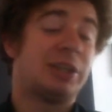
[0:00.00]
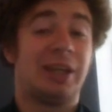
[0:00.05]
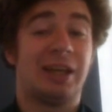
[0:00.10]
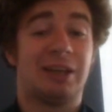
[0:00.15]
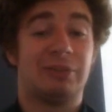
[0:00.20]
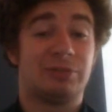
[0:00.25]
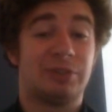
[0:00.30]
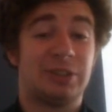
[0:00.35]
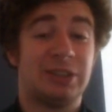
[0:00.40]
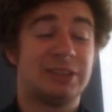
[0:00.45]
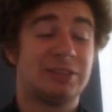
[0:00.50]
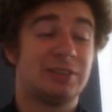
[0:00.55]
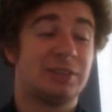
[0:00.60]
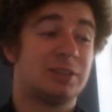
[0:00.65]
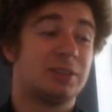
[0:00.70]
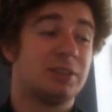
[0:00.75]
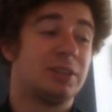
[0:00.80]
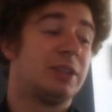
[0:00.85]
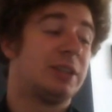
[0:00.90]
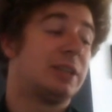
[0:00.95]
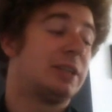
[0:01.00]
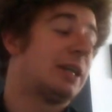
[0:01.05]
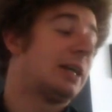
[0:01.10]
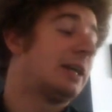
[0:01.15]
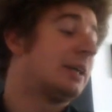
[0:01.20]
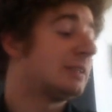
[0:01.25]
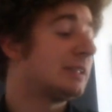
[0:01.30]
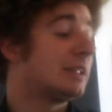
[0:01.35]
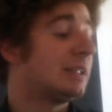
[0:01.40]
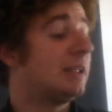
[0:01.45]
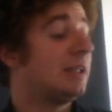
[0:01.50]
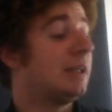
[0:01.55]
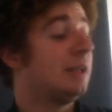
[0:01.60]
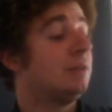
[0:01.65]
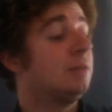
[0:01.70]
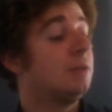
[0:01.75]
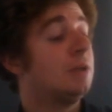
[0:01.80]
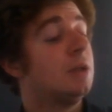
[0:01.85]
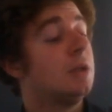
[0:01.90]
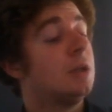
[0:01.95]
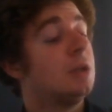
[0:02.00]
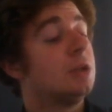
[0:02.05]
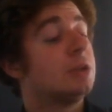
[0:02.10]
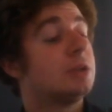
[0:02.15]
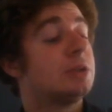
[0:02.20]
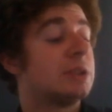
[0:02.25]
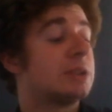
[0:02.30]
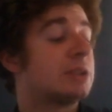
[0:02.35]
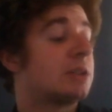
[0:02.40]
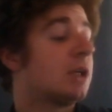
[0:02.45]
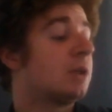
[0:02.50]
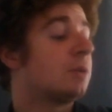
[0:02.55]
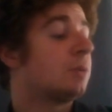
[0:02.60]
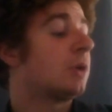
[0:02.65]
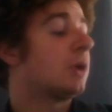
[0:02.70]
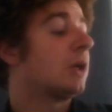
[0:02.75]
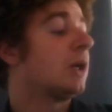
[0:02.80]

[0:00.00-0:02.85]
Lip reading: You get discard 1